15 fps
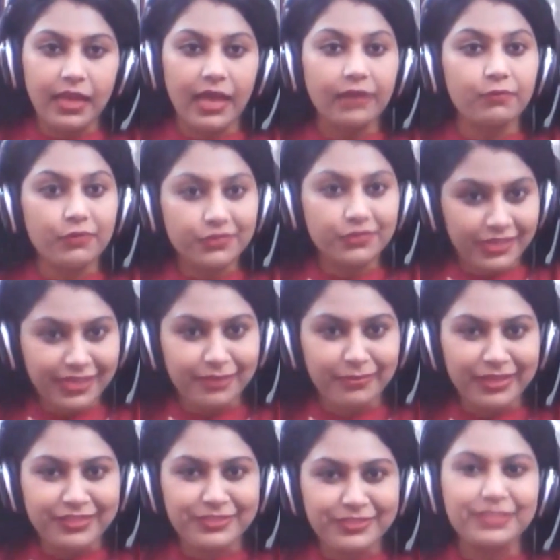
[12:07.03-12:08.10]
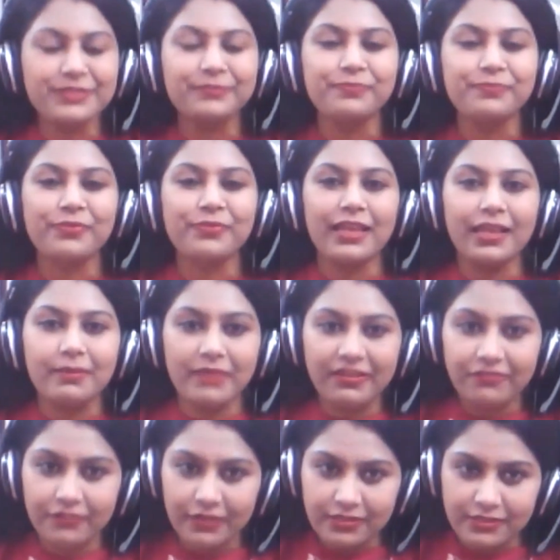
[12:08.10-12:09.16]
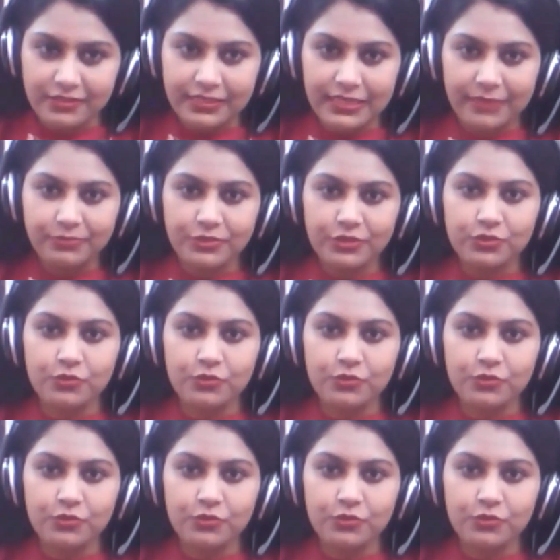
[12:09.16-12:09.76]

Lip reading: I was recommended in my first attempt